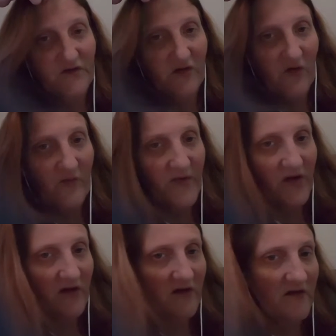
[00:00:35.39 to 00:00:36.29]
told
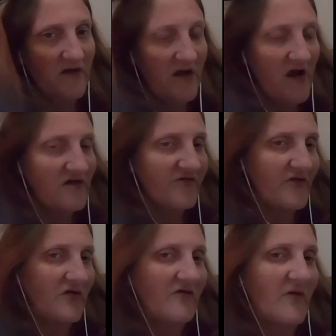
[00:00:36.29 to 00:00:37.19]
me they asked for
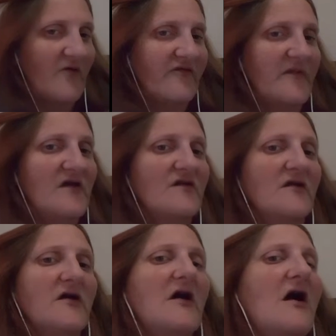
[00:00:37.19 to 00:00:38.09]
a little more
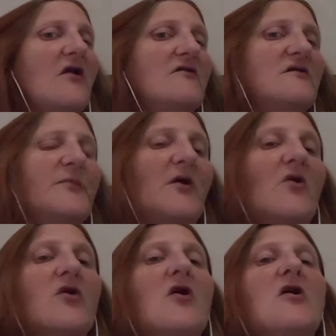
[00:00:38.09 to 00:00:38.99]
information like how long it's been
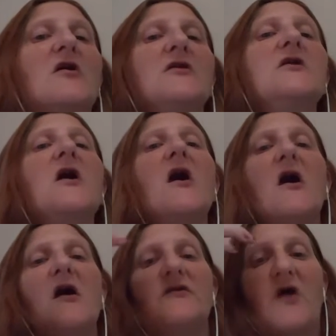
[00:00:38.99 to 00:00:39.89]
going on
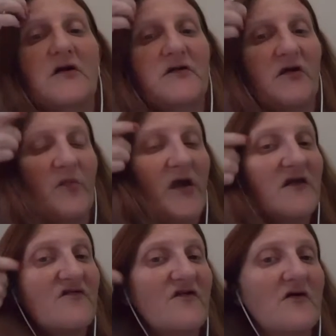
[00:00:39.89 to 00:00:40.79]
talked to the
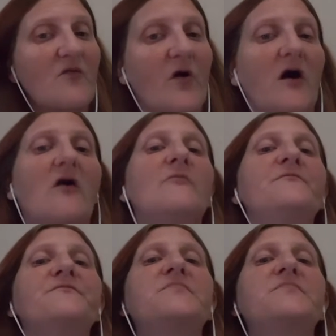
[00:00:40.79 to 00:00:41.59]
manager well